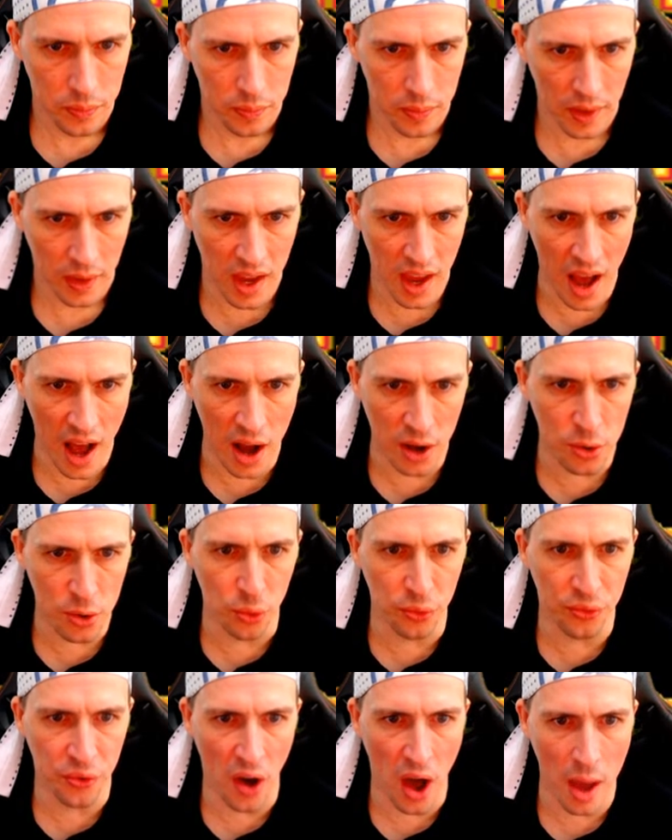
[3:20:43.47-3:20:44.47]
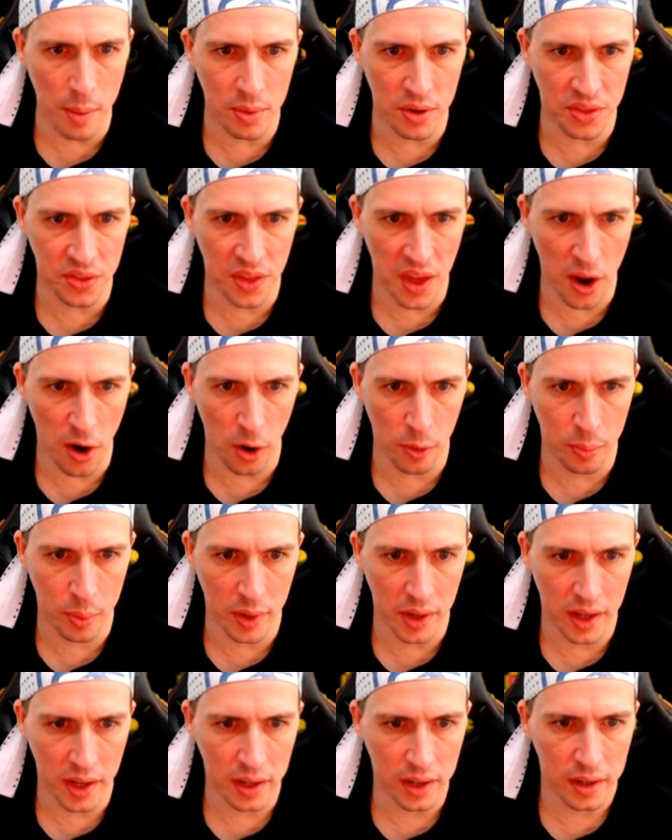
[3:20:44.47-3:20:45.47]
Yeah, Uncle Fiber
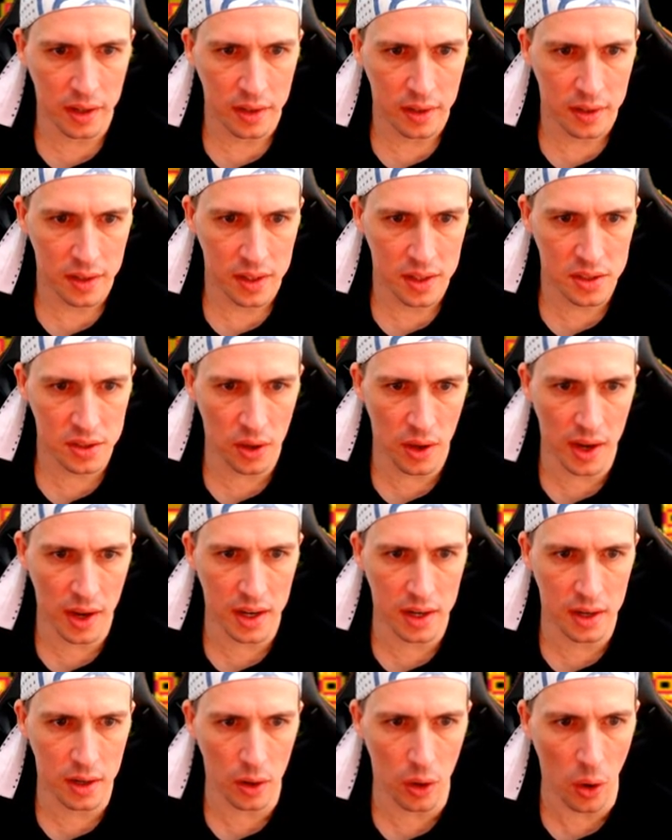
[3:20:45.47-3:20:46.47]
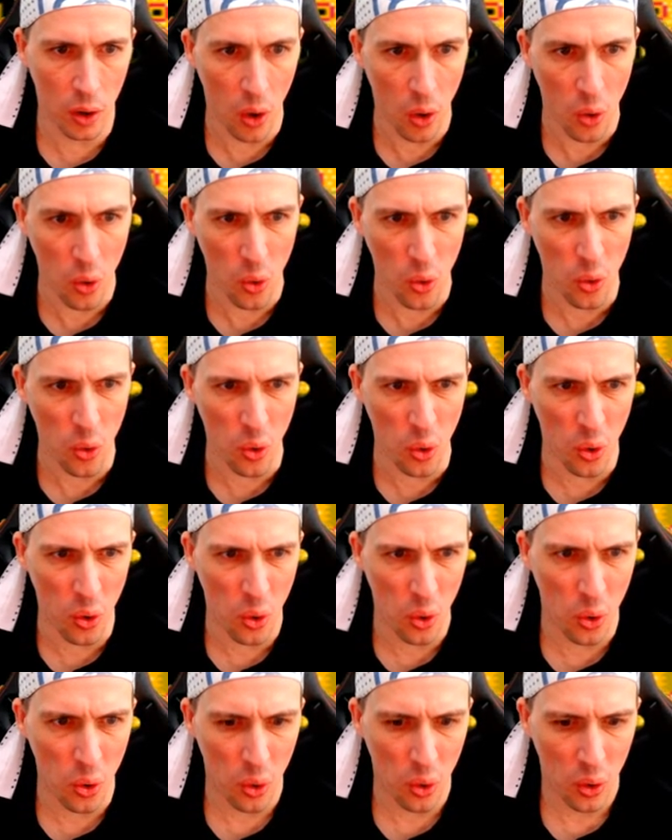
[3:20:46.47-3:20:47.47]
Therapy. Like, oh.
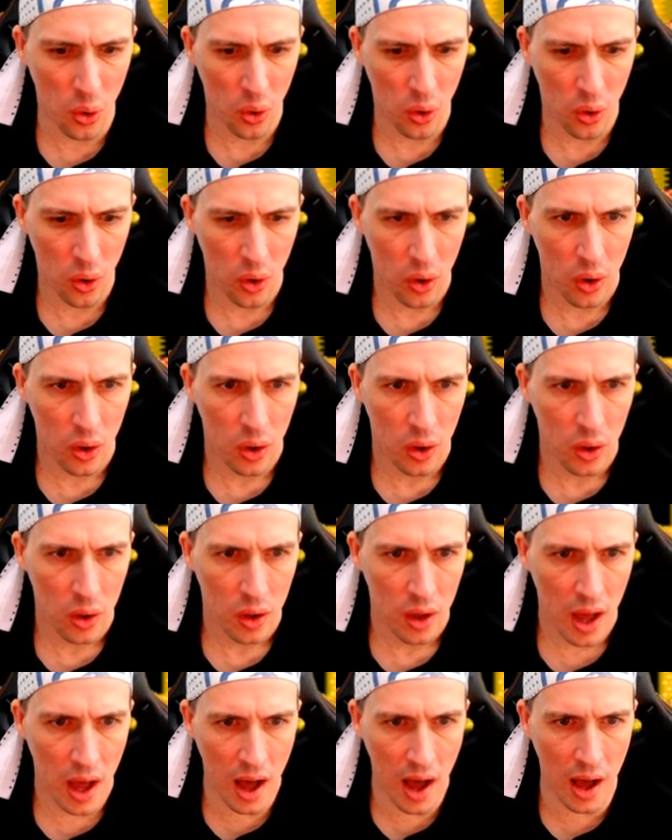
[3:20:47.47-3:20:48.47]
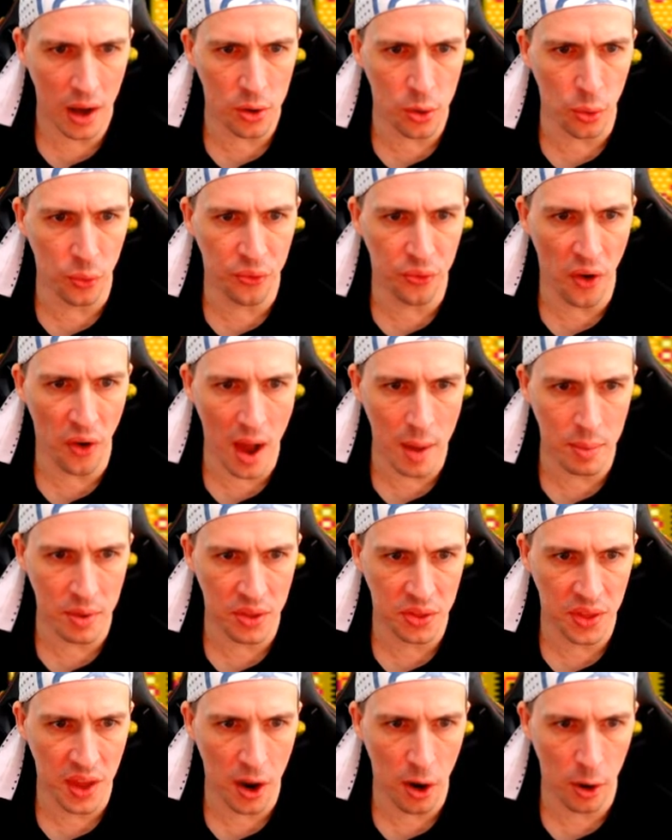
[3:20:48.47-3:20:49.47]
Uncle
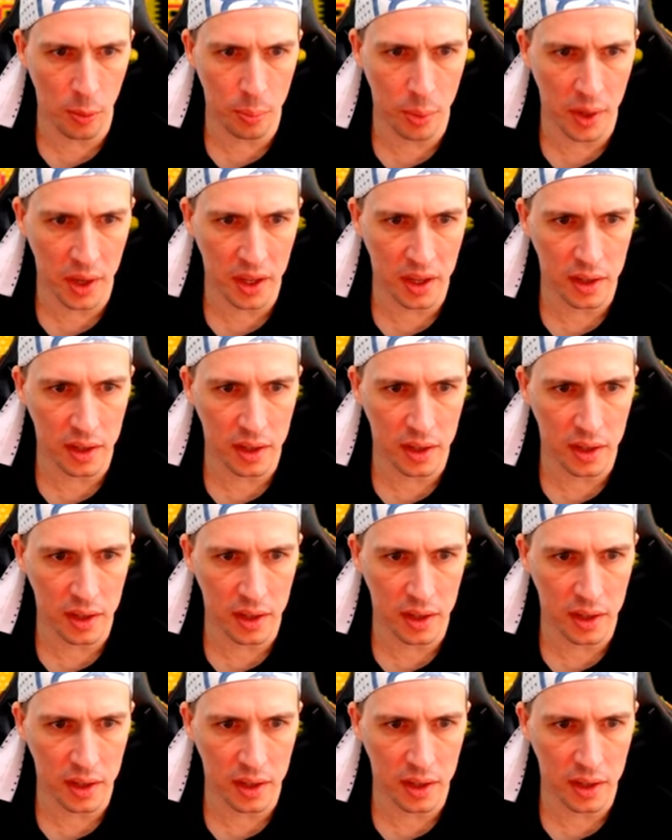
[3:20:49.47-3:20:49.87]
Fiber Therapy.